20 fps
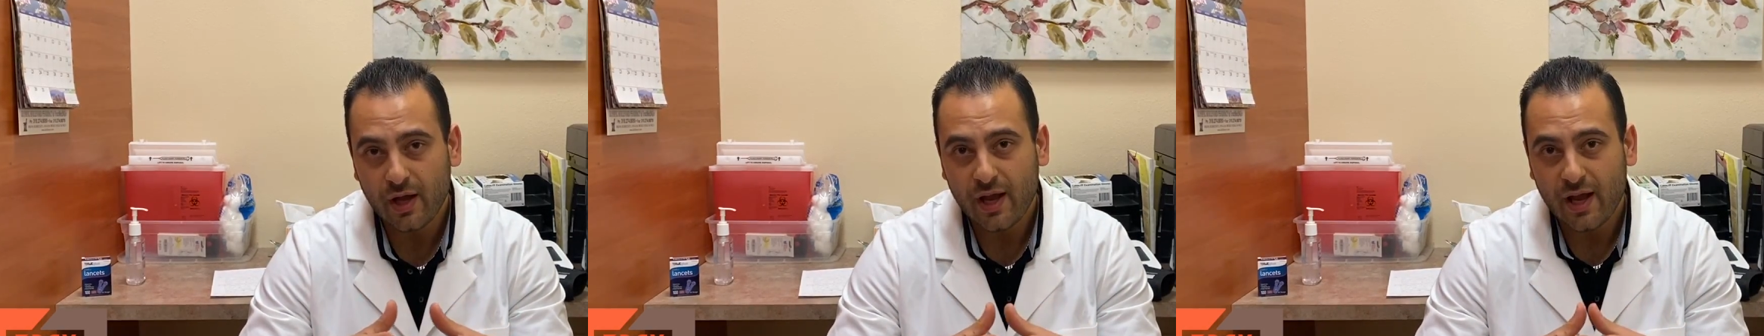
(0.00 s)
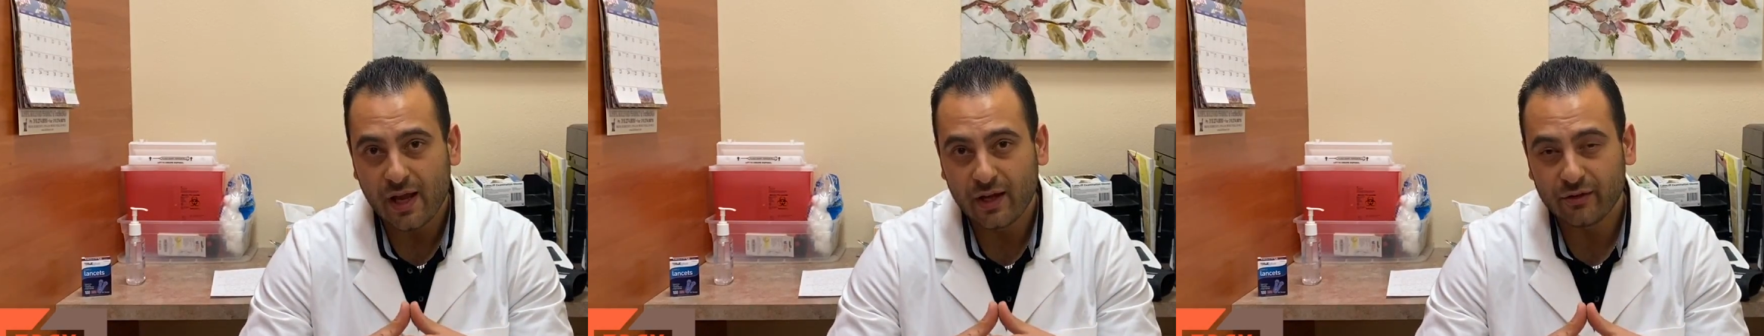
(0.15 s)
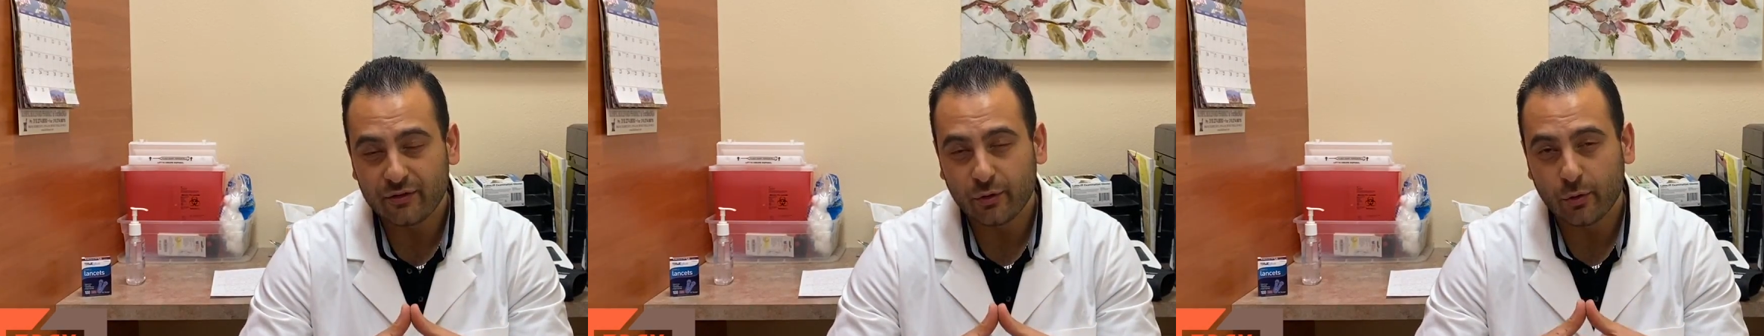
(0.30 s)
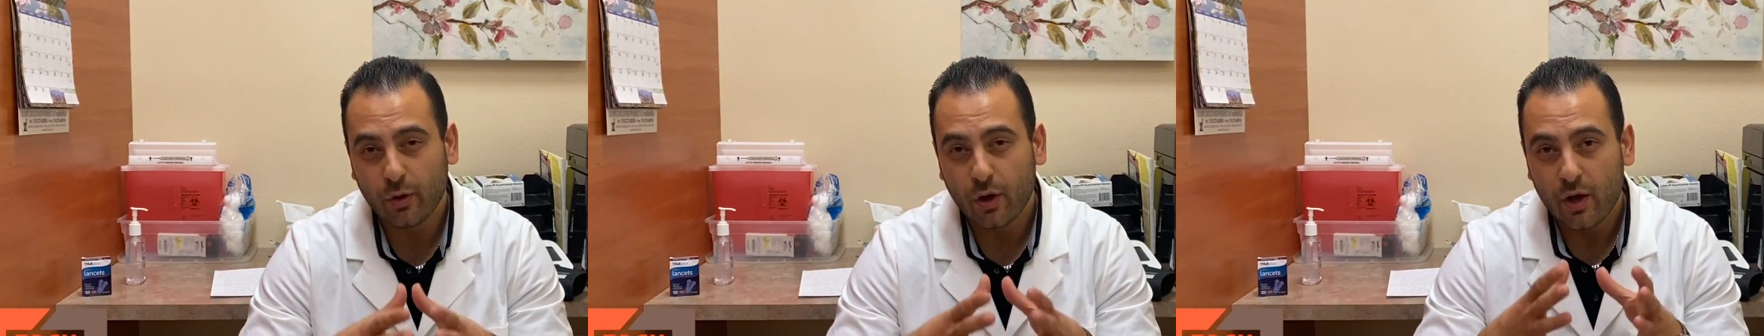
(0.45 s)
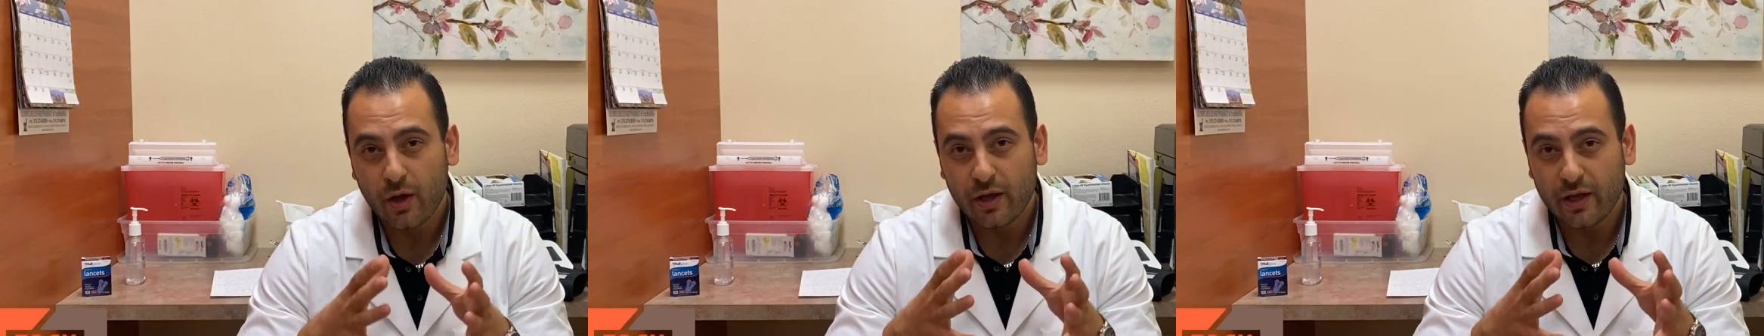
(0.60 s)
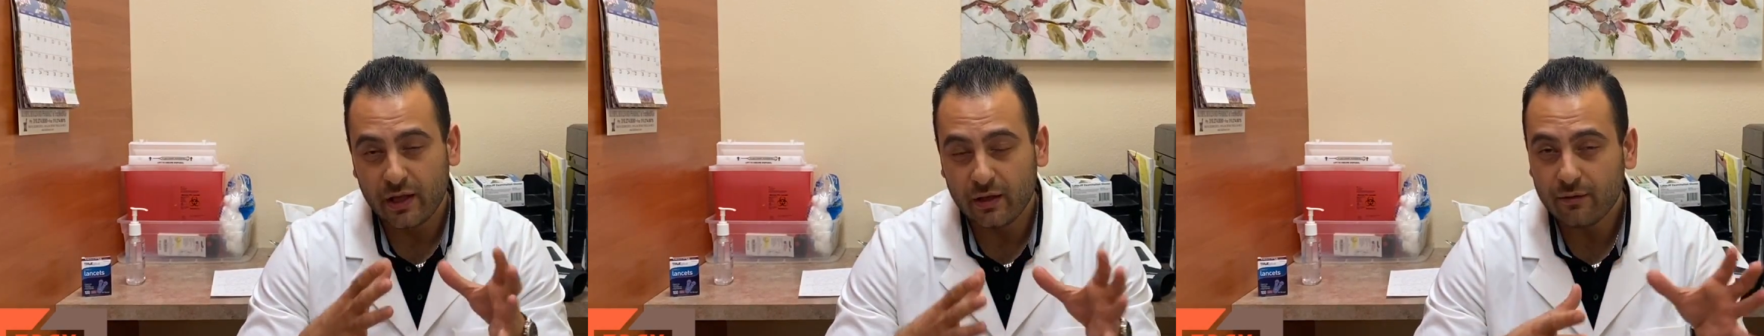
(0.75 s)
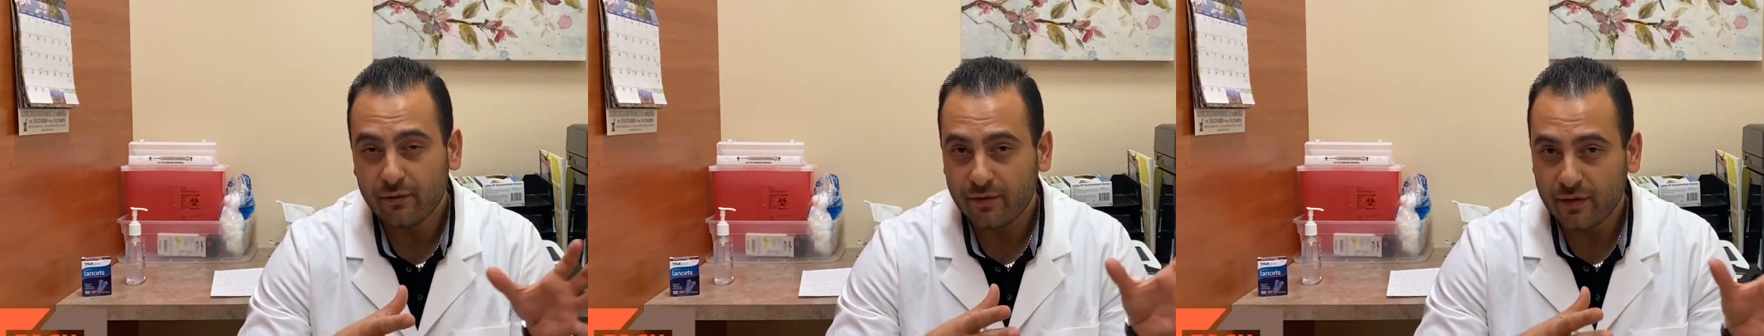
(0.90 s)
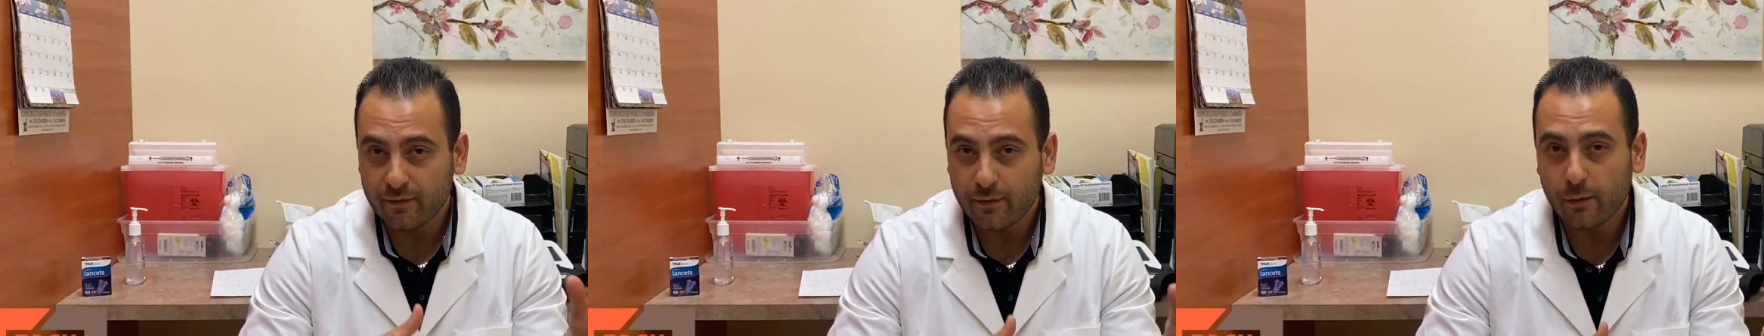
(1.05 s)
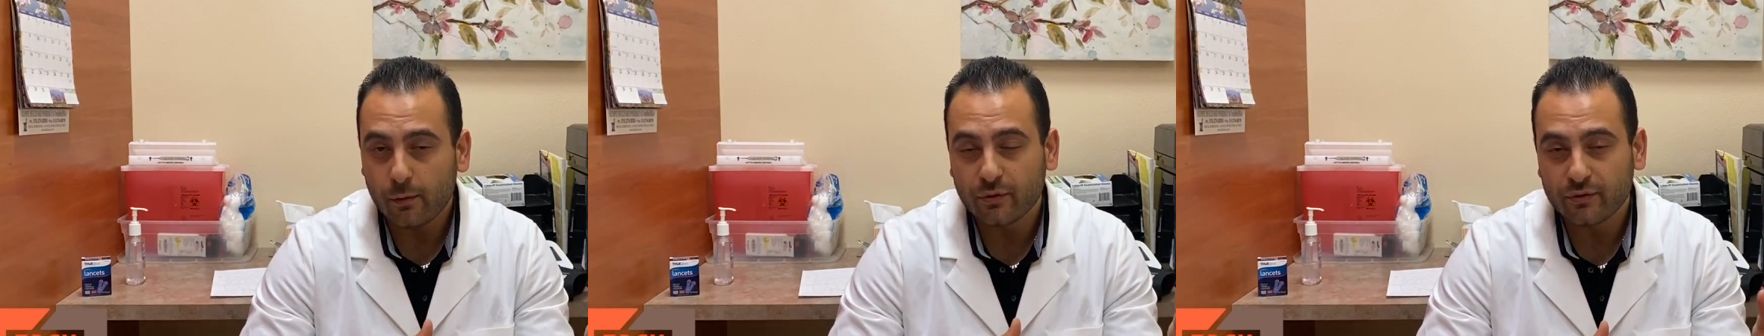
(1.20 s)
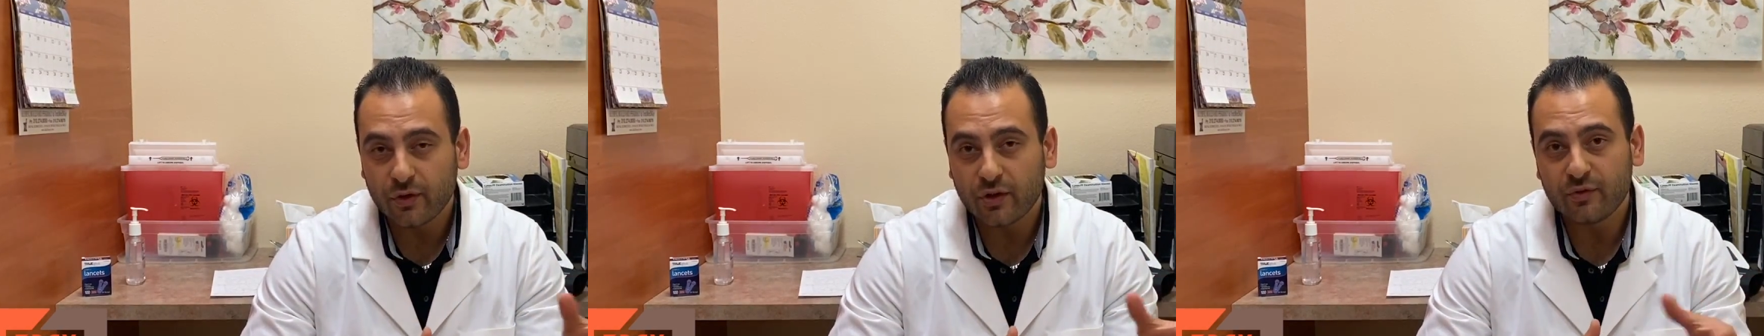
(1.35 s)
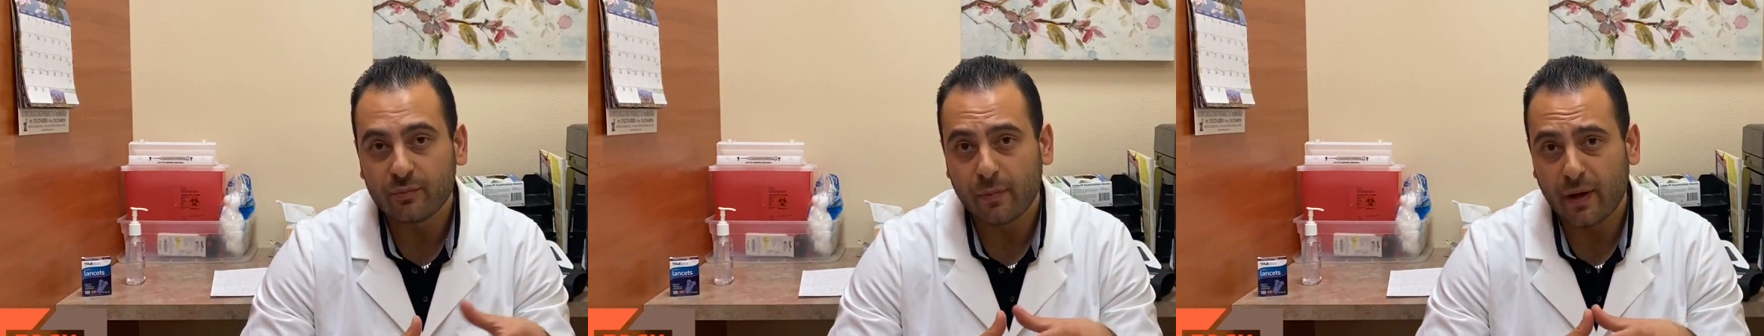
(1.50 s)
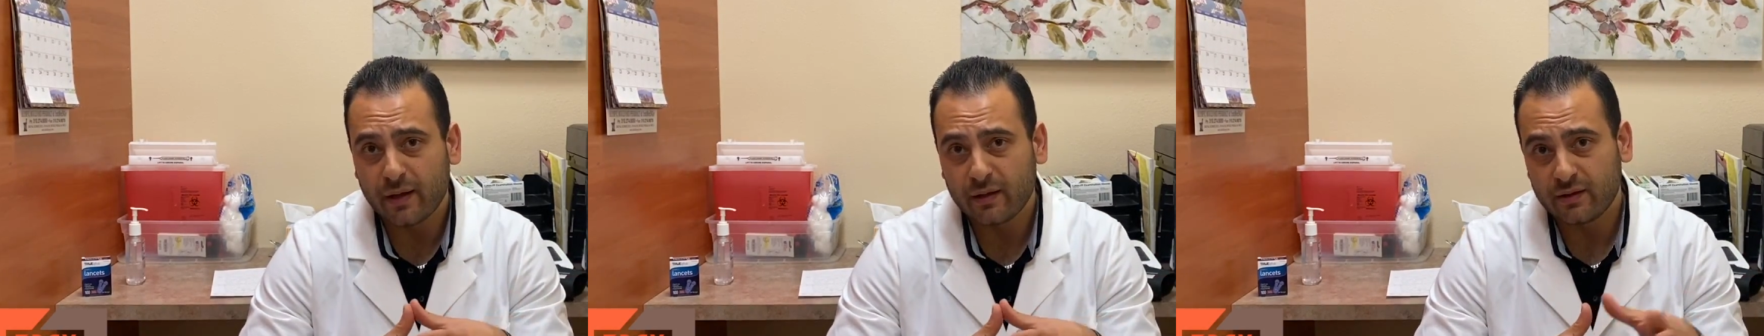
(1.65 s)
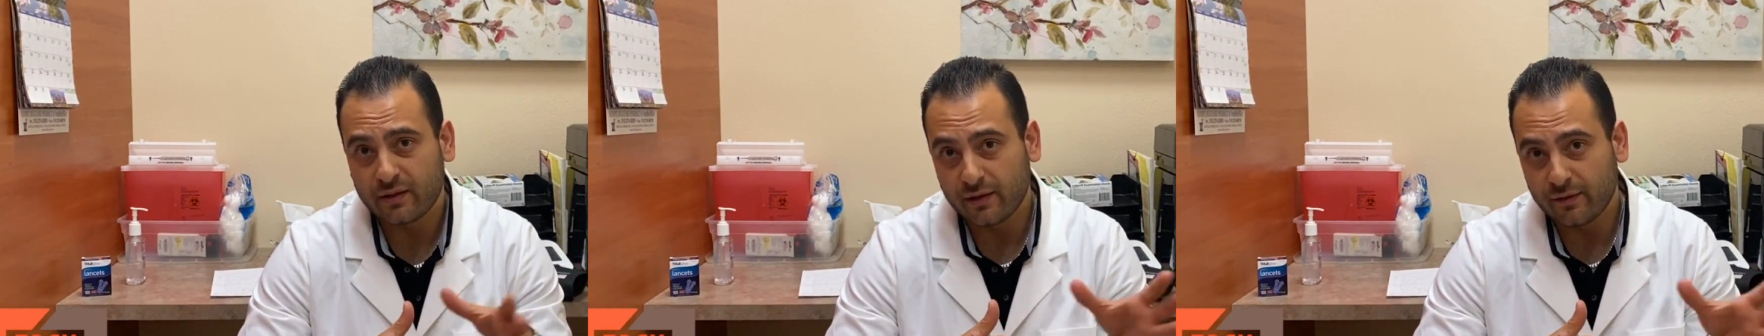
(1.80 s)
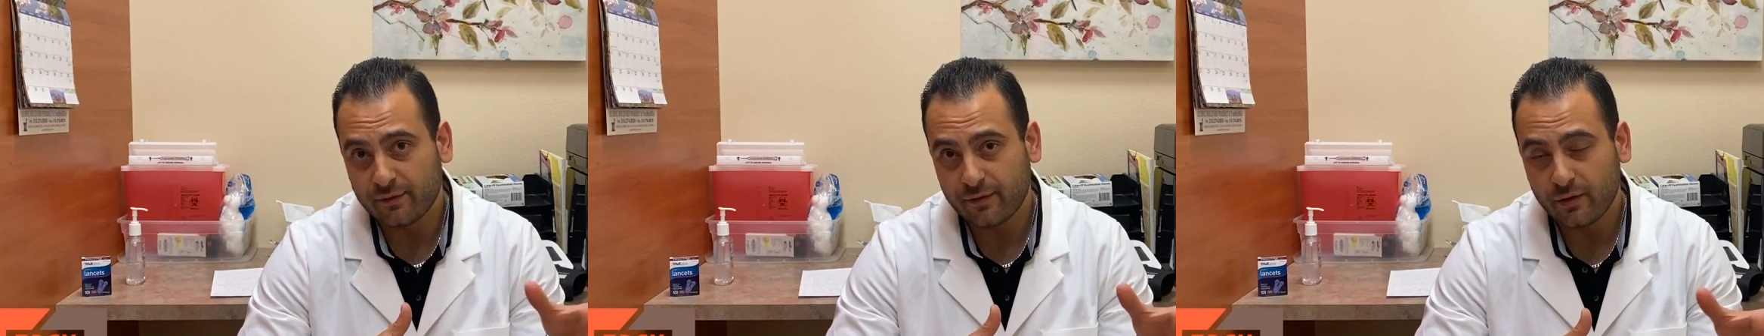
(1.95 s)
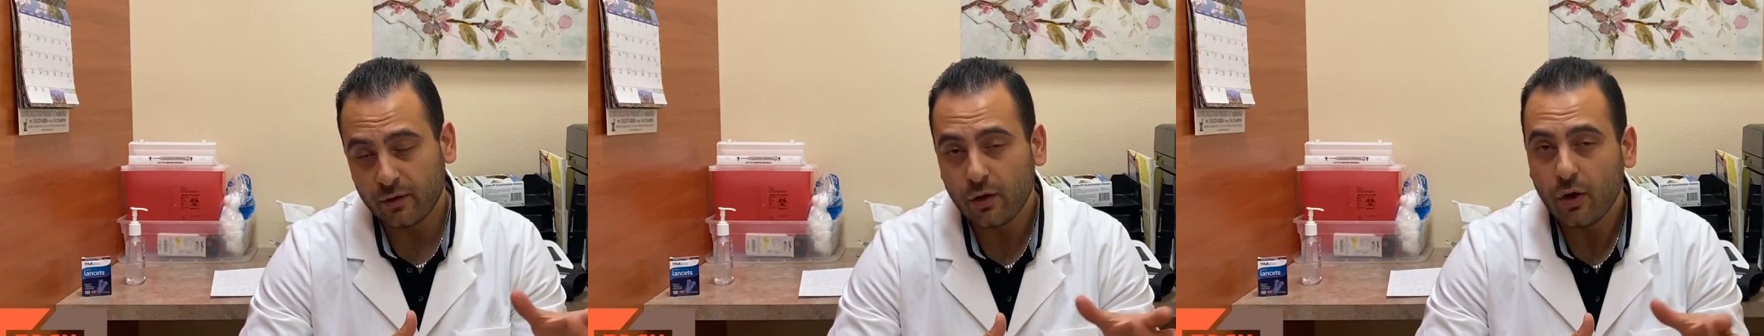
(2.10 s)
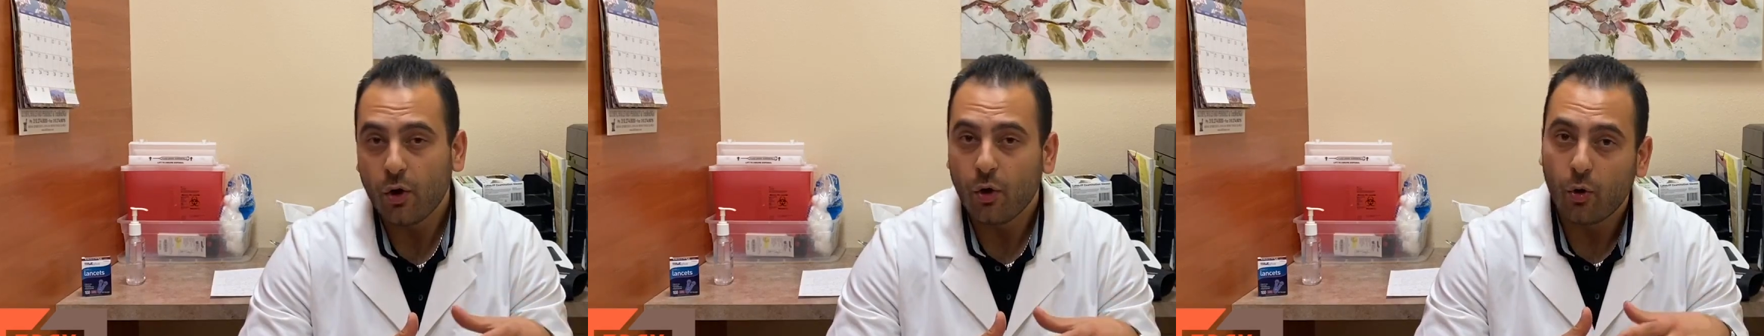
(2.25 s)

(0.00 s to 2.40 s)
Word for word: and so in vivo results might differ.